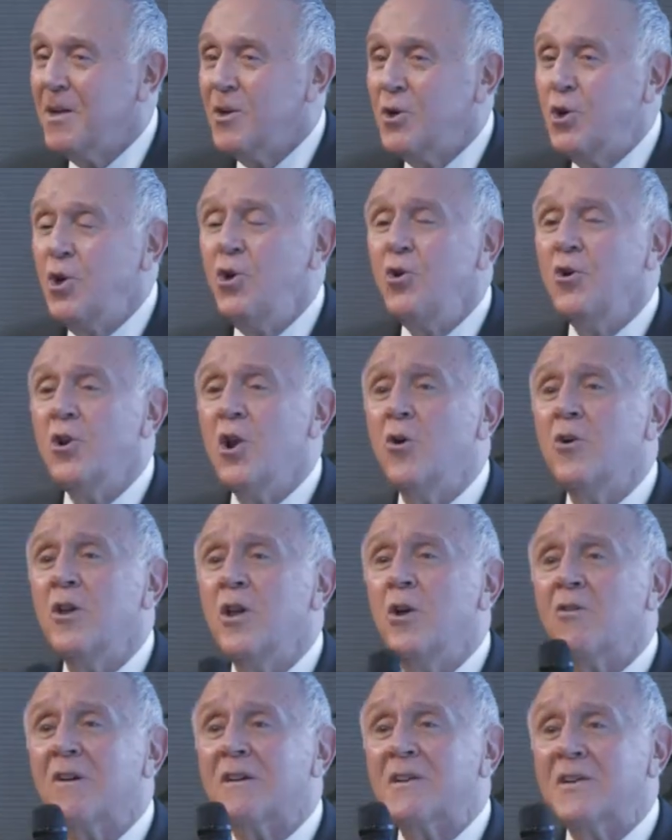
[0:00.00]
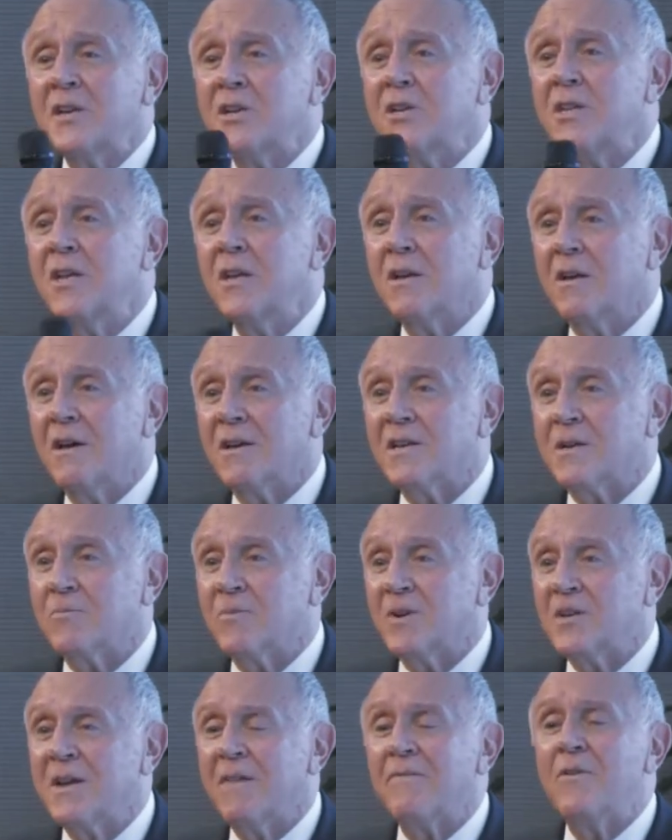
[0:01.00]
Do you know your existing
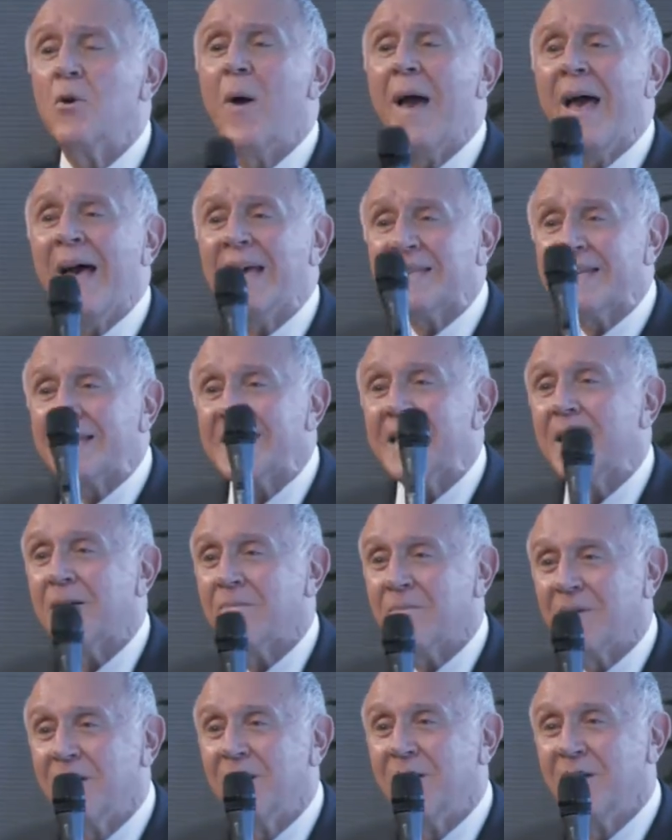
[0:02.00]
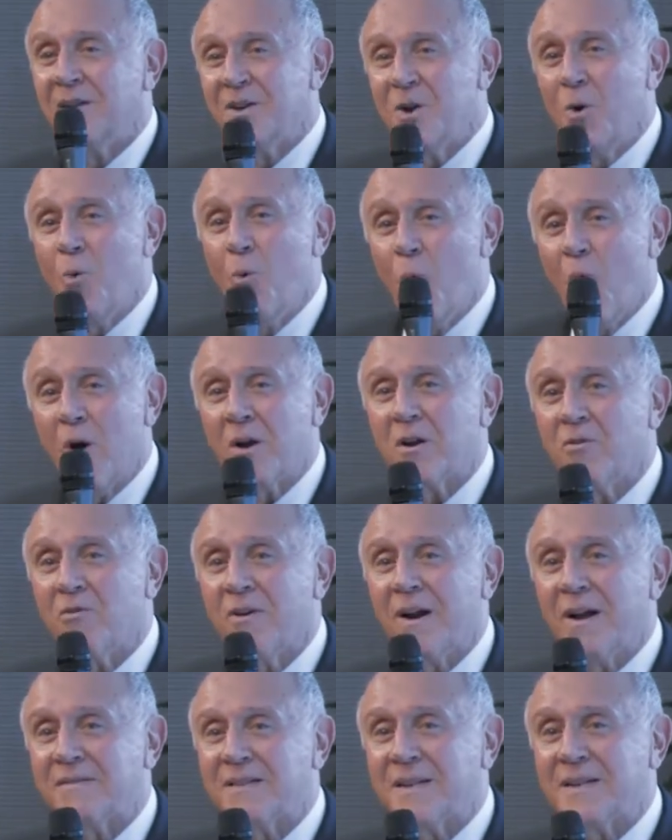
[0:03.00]
customers? Have you asked them to walk
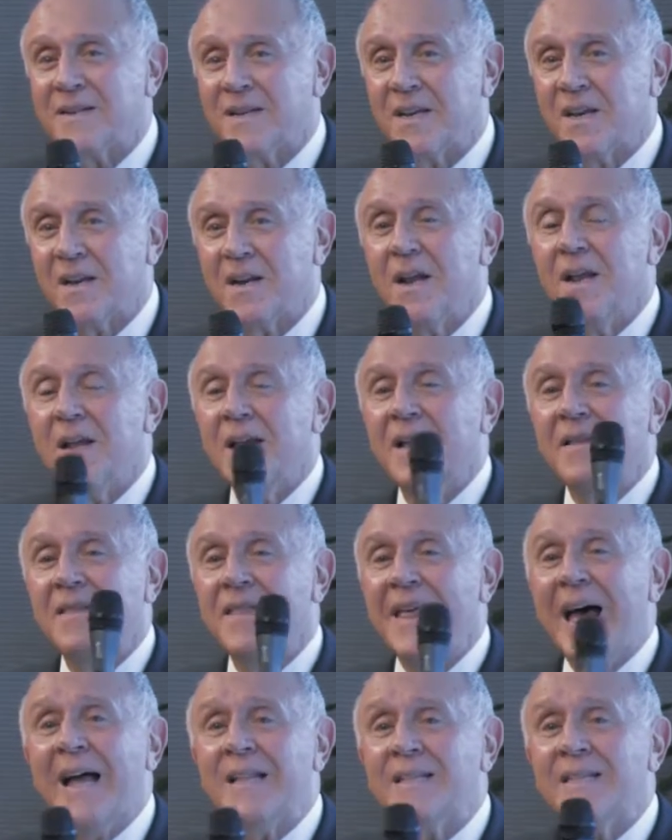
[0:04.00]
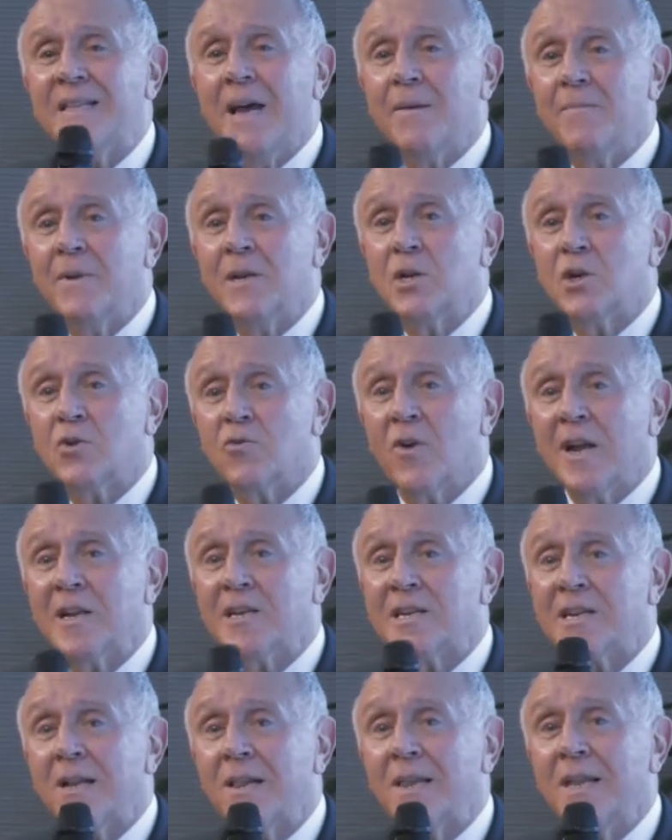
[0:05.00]
around to see it? That
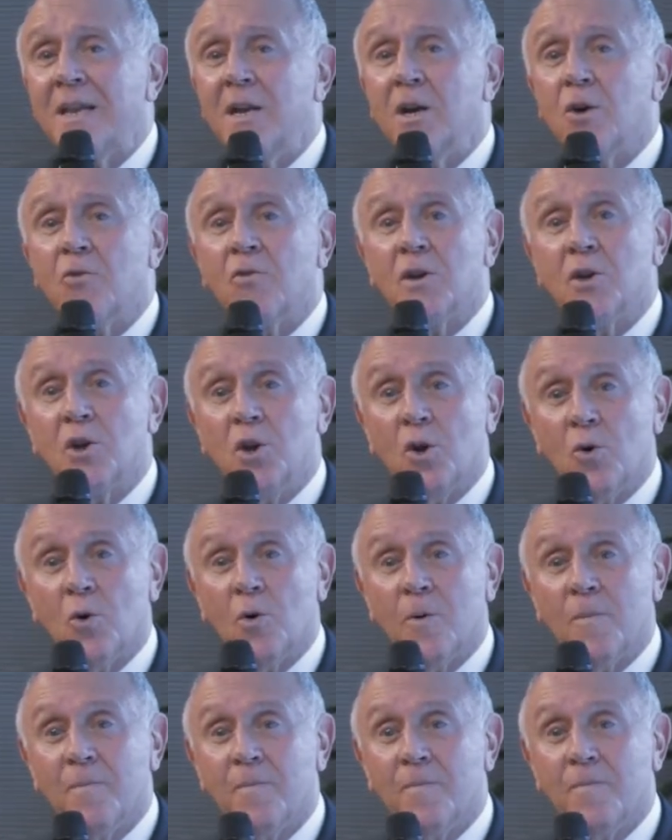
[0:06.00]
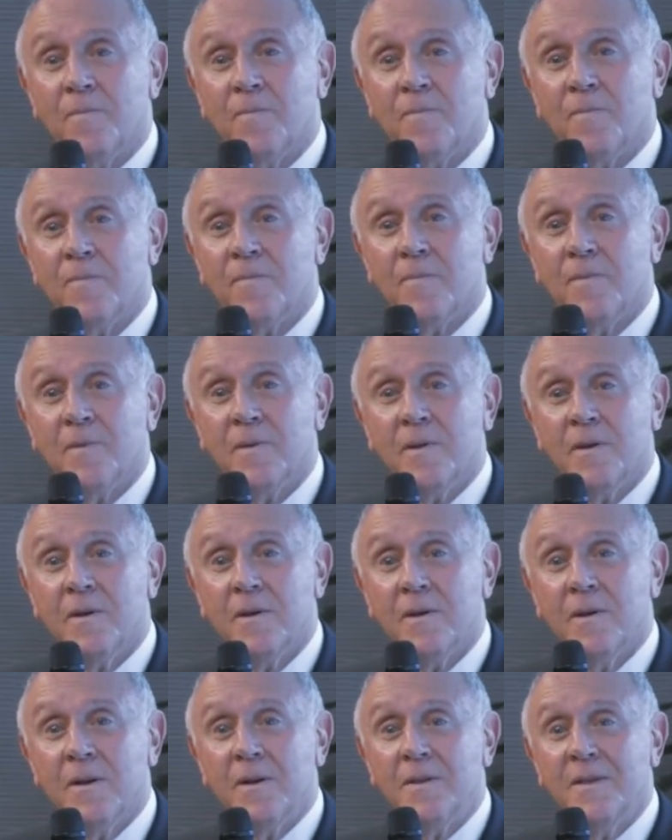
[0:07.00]
demonstrates the leader in you,
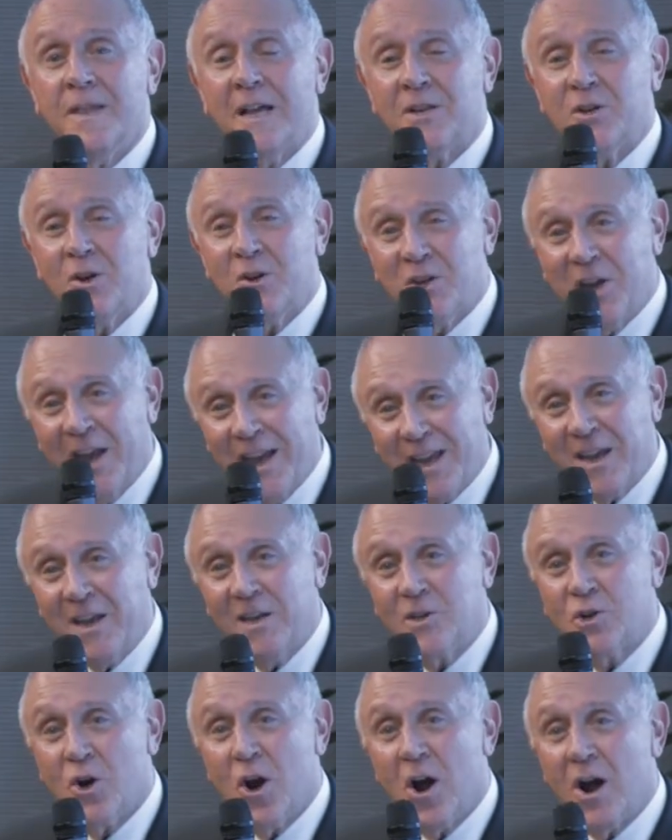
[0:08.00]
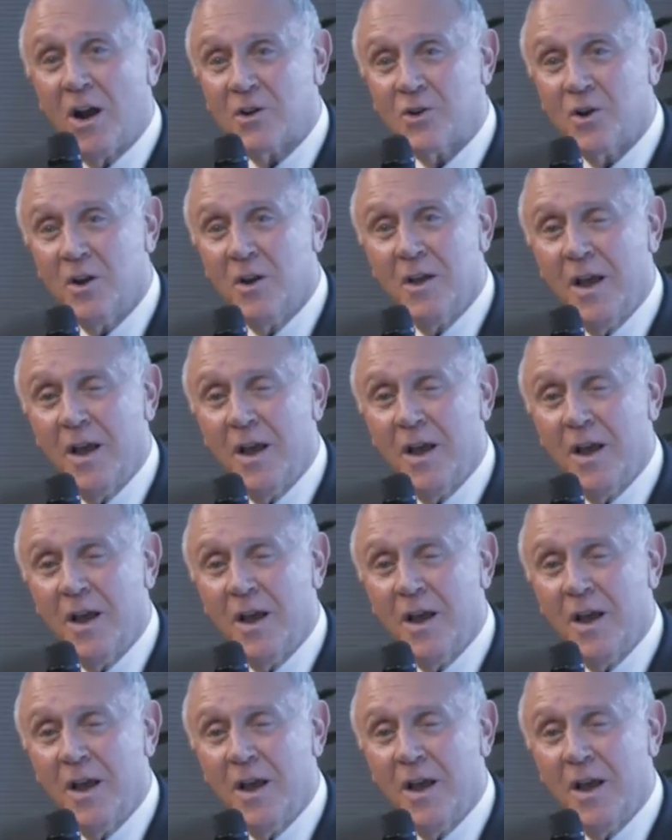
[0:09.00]
that you're taking charge.